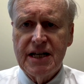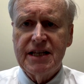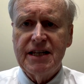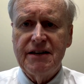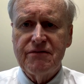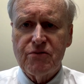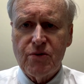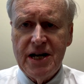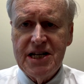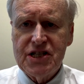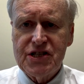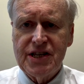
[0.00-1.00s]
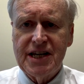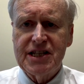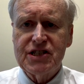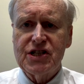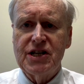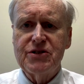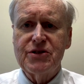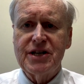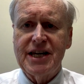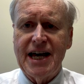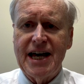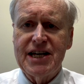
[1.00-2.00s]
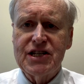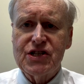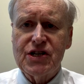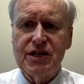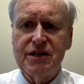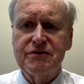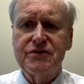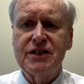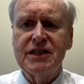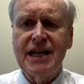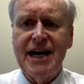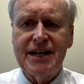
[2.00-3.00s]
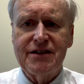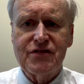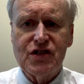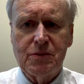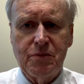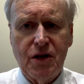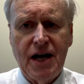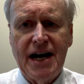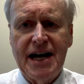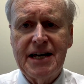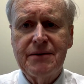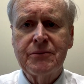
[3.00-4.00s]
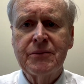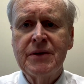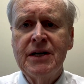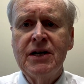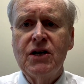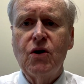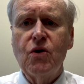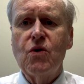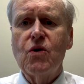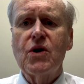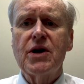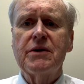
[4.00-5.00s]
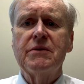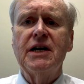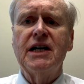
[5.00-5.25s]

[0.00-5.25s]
They've raised things under the guise of lack of supply or